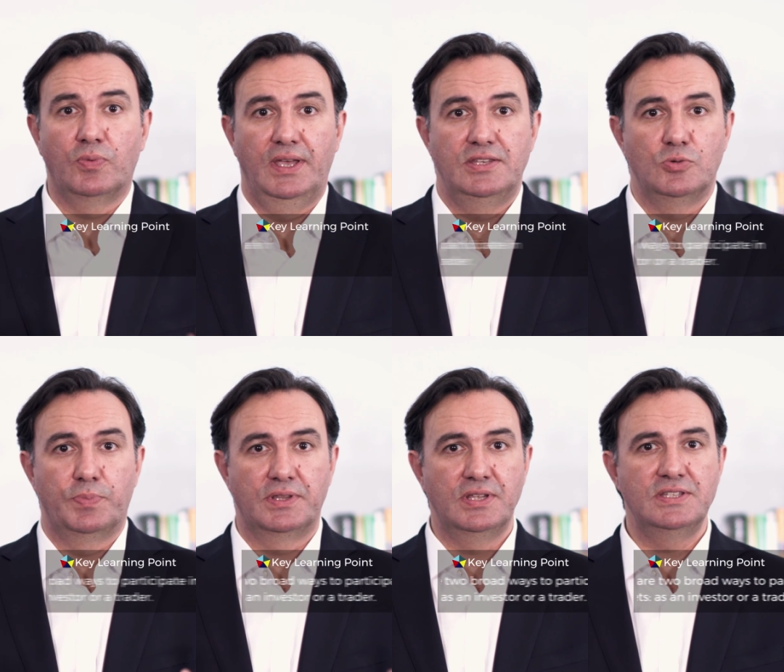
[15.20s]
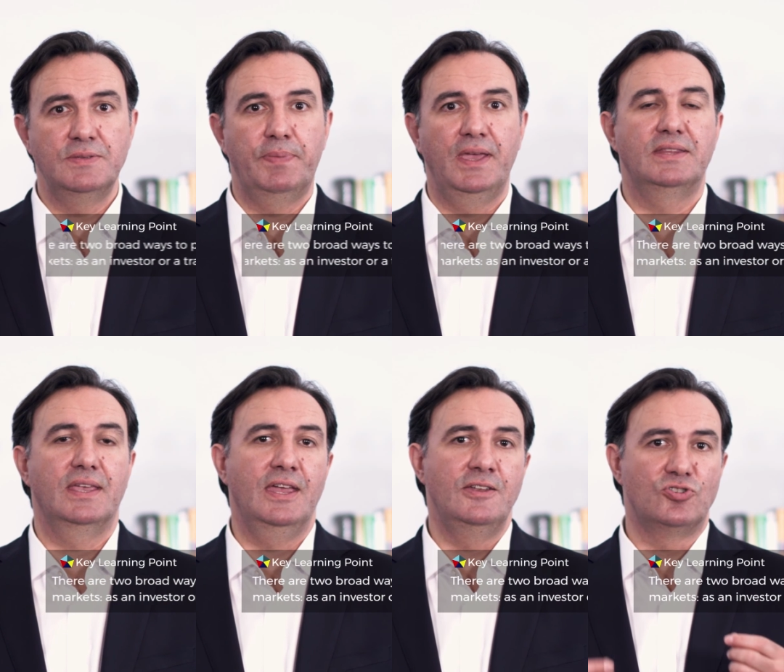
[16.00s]
ways to participate
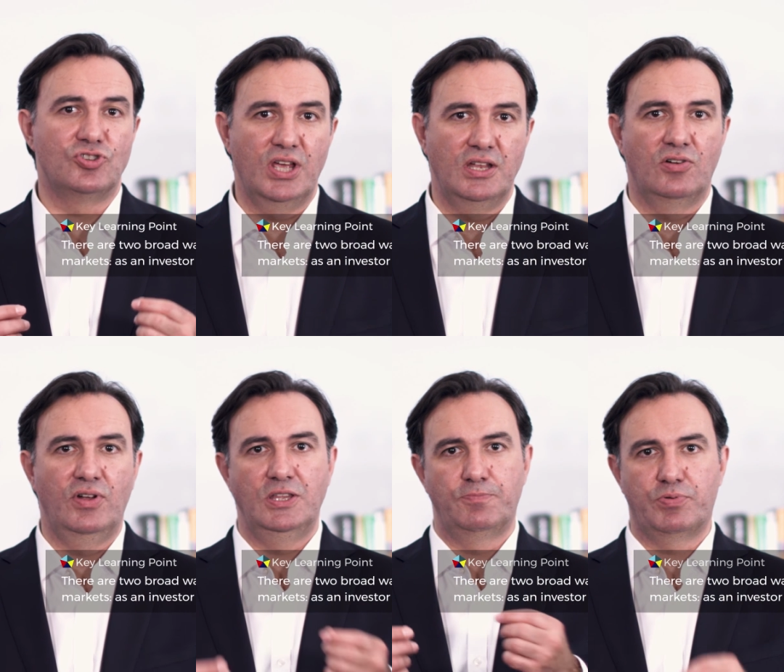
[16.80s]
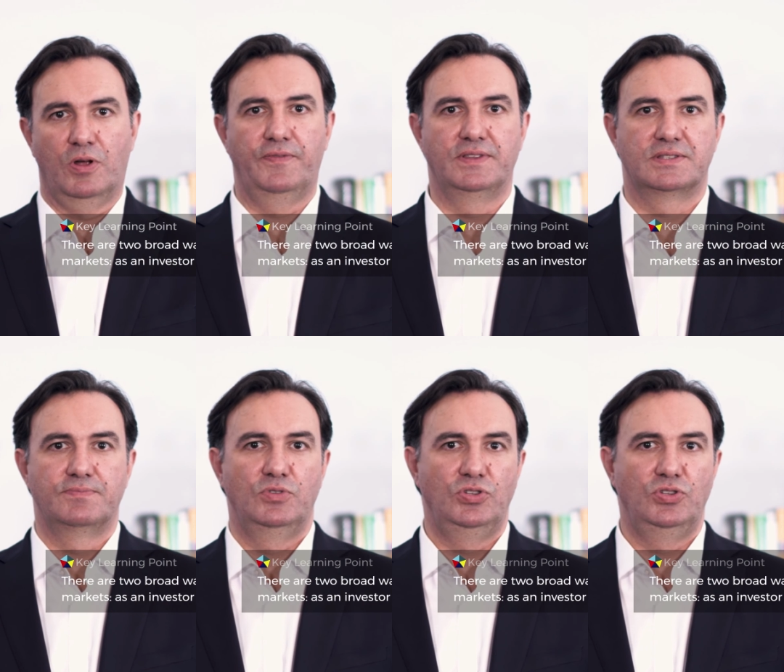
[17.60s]
and generate profits.